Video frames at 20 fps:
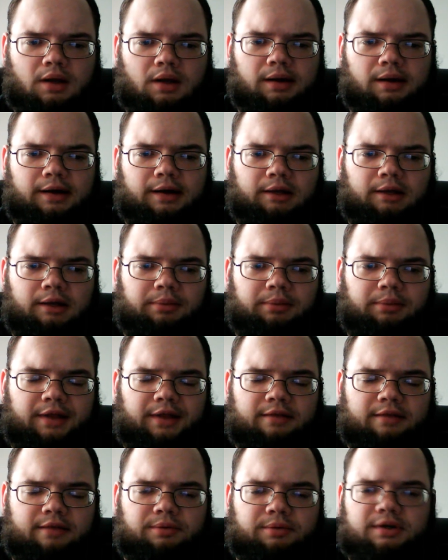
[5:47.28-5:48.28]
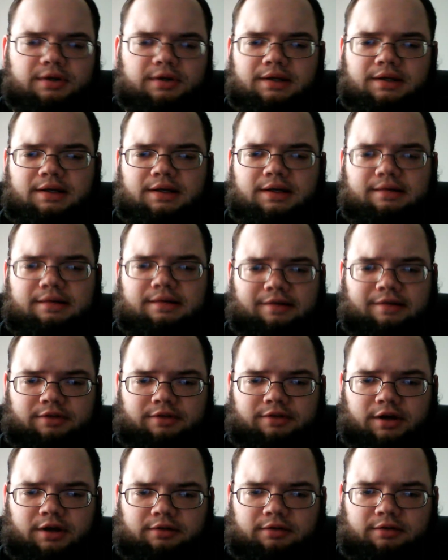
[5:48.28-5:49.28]
But that's where D&D has left
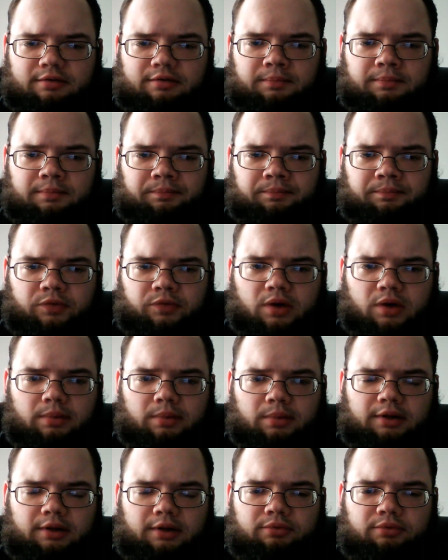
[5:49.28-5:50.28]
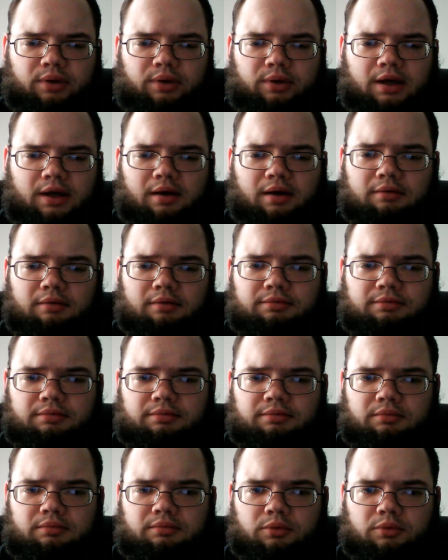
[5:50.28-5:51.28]
off. I believe I
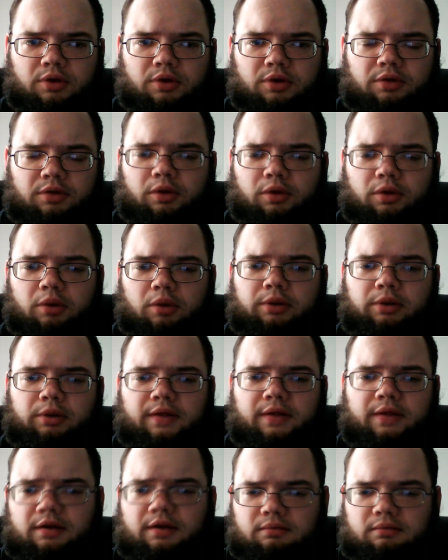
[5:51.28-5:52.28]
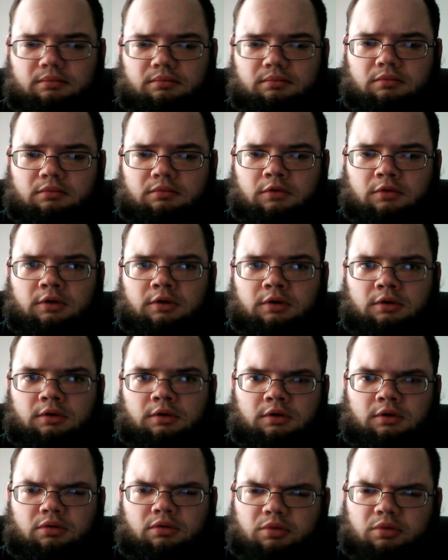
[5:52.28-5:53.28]
think we're going to play that
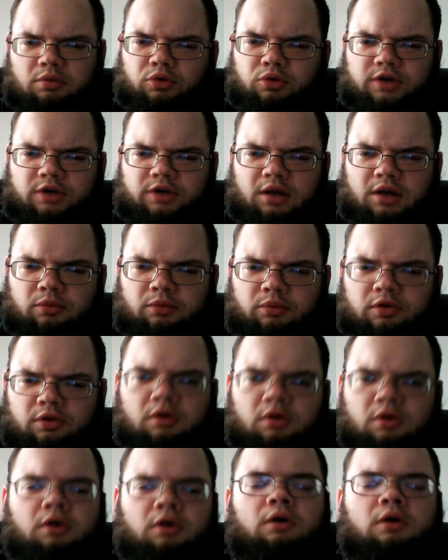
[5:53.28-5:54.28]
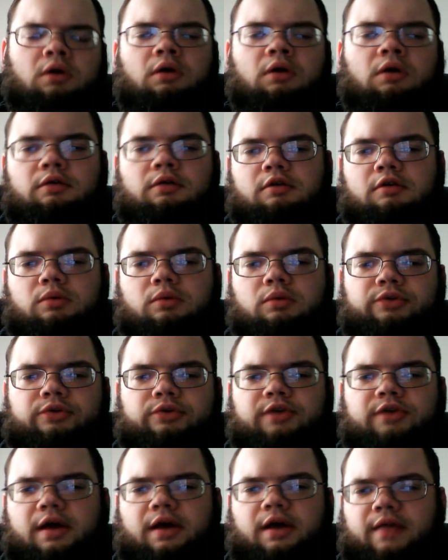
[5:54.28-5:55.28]
3 more times. So we'll
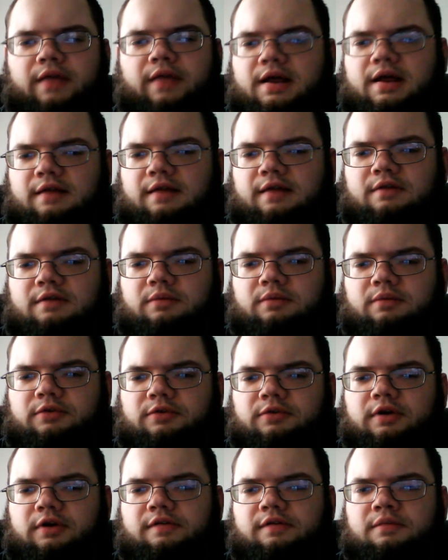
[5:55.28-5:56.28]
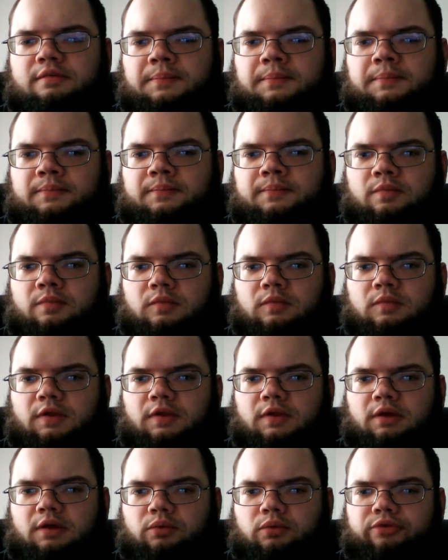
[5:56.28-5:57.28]
see how that ends up for us. And
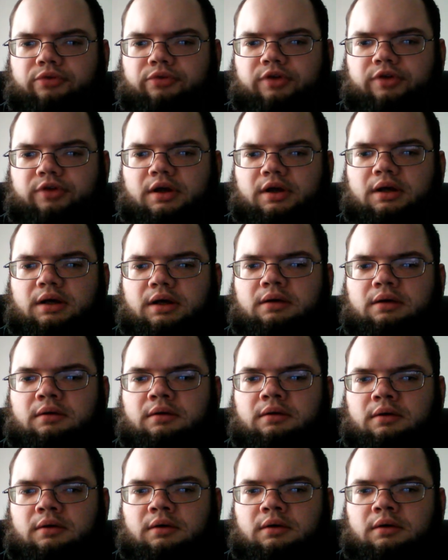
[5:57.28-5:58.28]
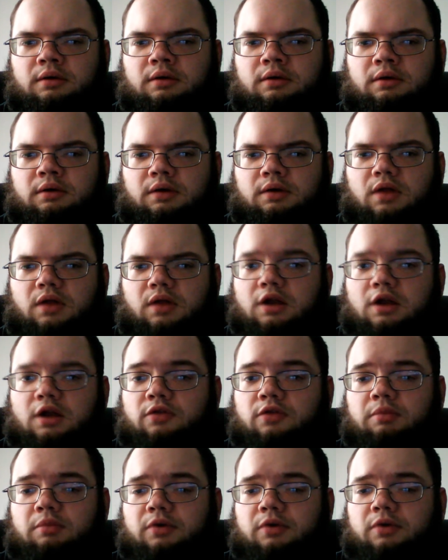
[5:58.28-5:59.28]
then we'll see at the end of the
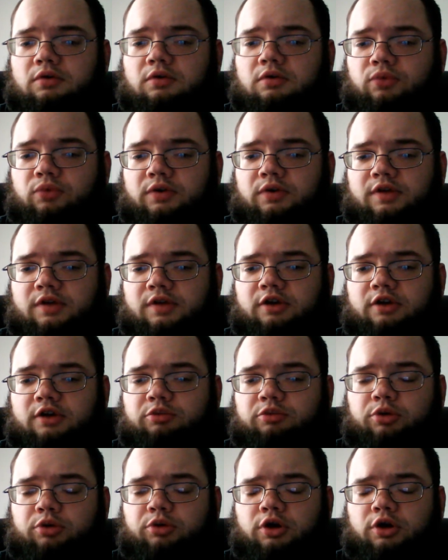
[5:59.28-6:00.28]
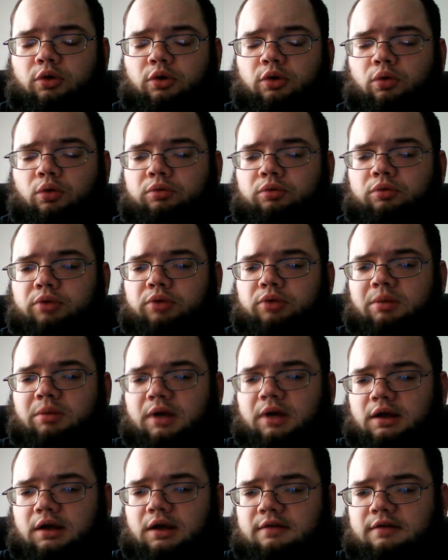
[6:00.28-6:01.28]
semester if we decide to just put it on hold and bring it
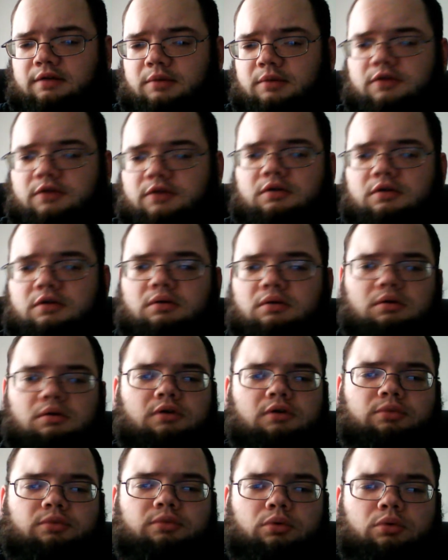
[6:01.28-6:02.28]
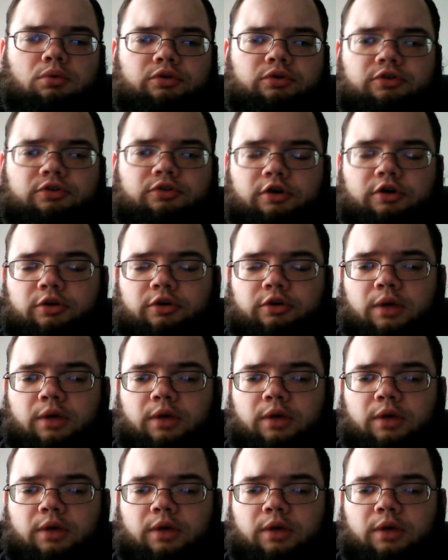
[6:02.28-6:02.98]
back next semester, or if we'll just start a new